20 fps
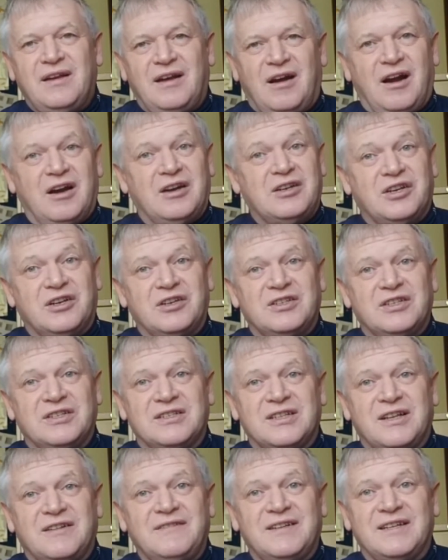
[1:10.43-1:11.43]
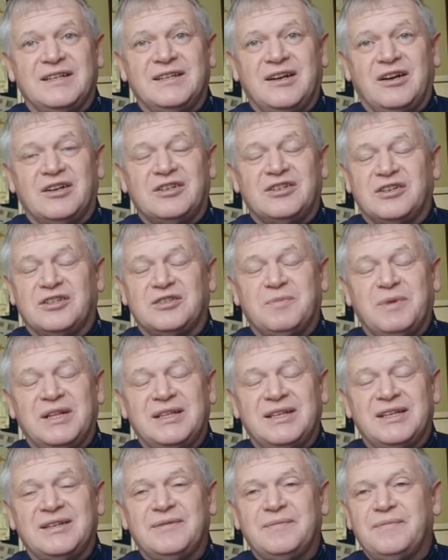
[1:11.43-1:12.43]
Our church is lovely, our church
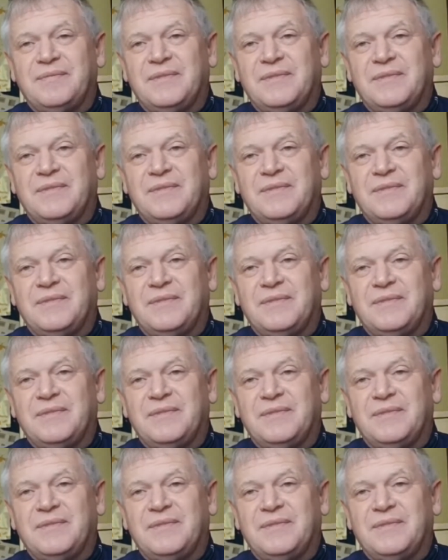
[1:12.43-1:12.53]
building,